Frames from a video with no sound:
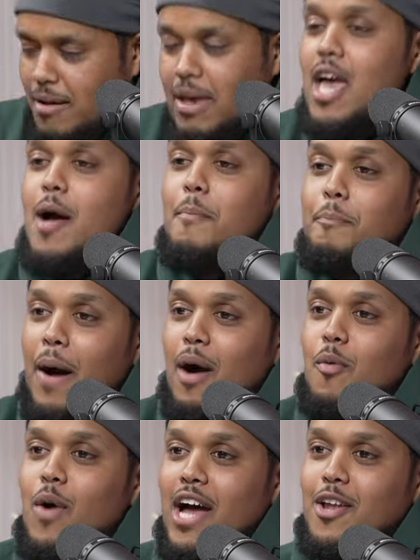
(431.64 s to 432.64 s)
Love it.
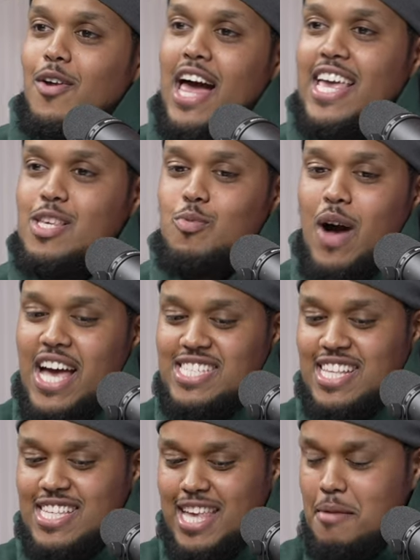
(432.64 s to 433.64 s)
But what I don't like is, why is
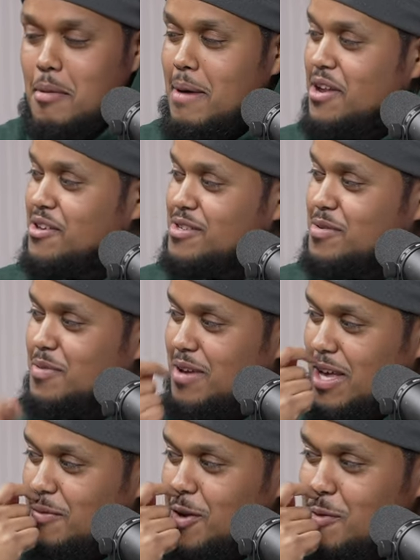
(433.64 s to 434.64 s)
it the same amount as
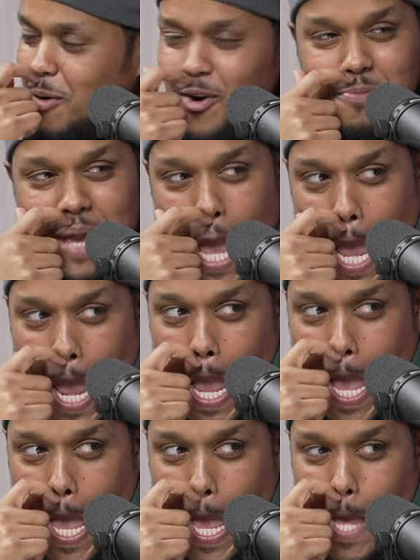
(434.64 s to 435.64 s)
what you borrowed me?
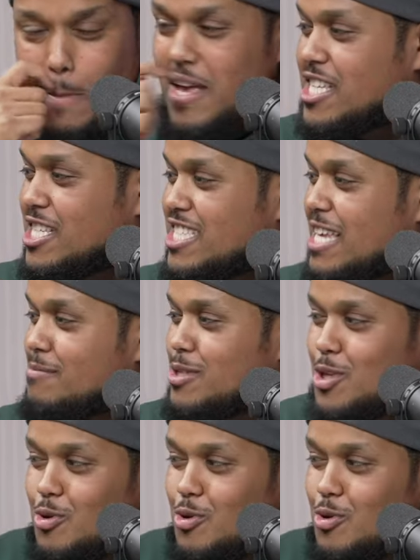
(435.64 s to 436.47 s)
It just seems